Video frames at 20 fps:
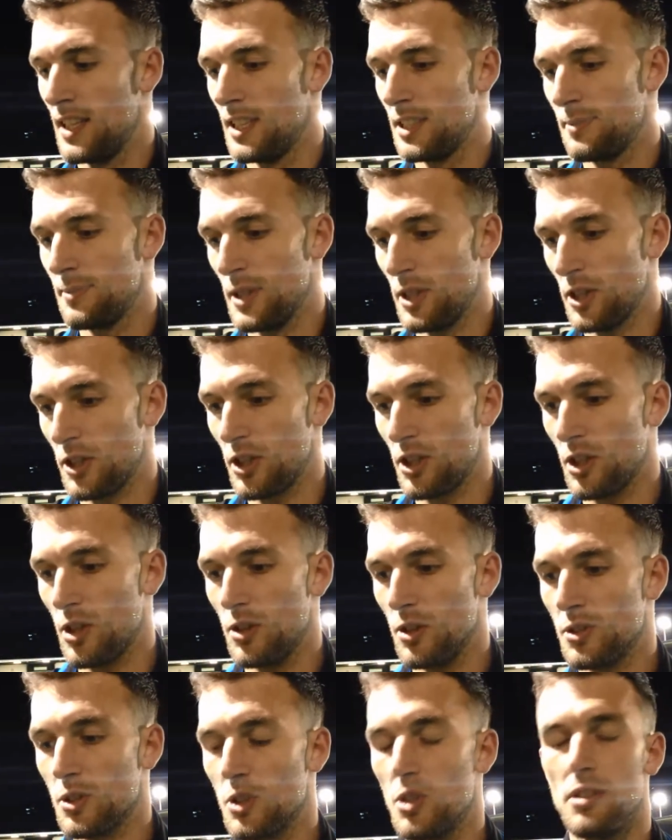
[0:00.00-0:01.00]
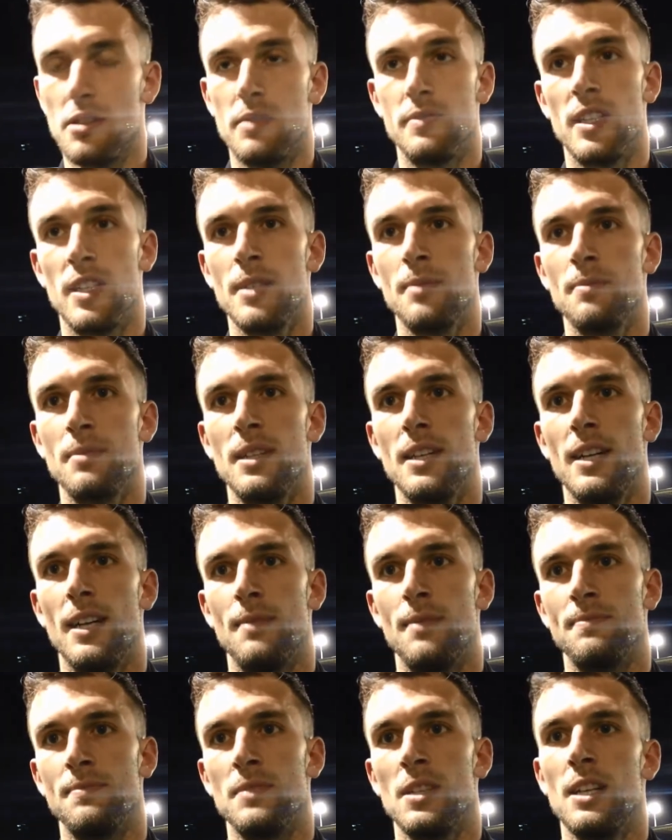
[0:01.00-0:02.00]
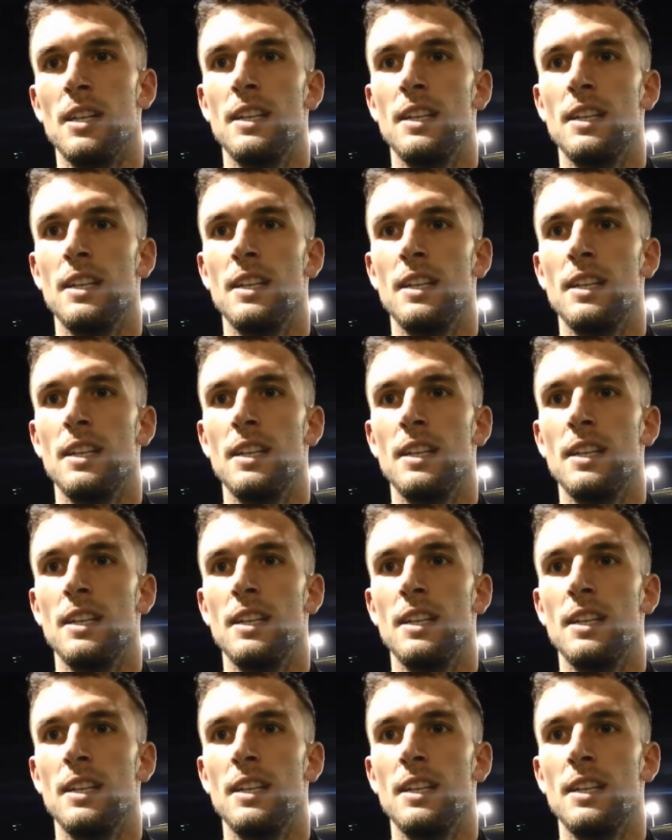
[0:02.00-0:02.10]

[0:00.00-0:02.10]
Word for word: to be on a good goal scoring run, but um,